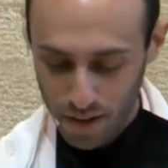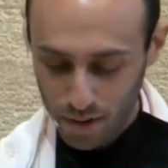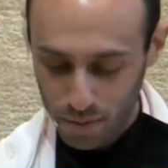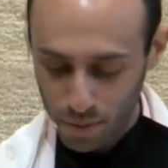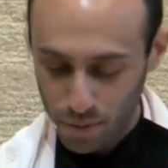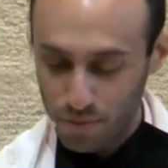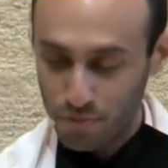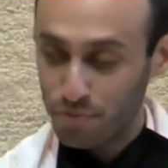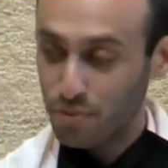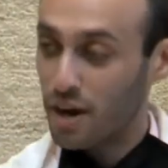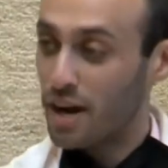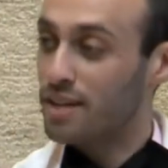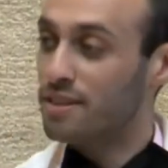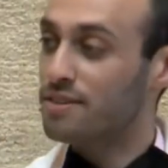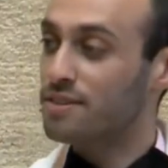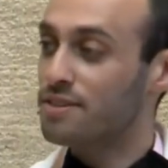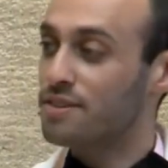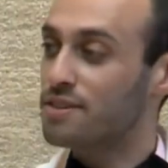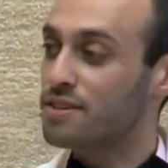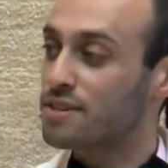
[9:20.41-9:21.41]
with
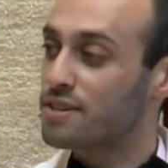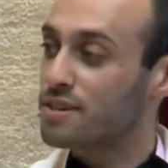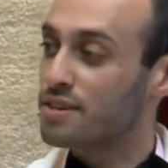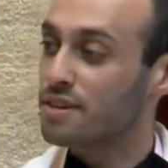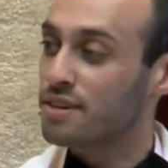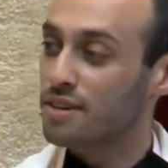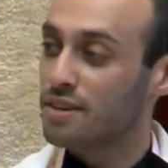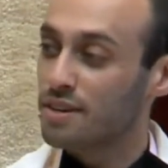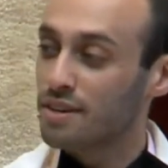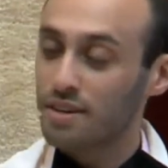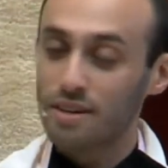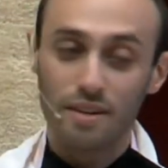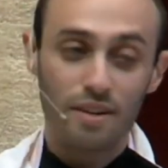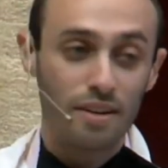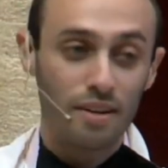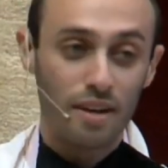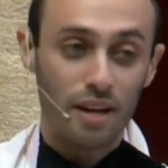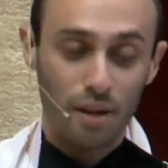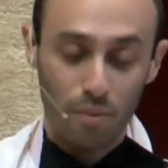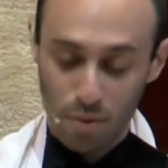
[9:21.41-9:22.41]
friends,
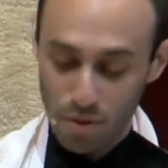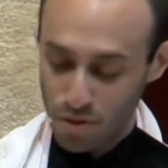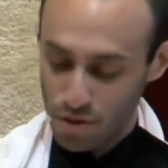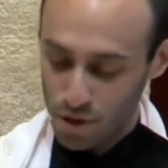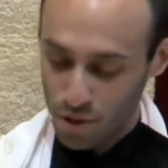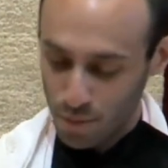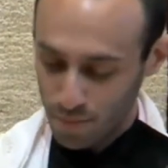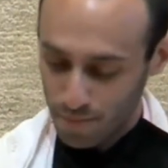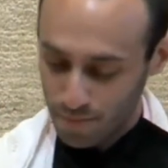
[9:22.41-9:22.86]
and with you.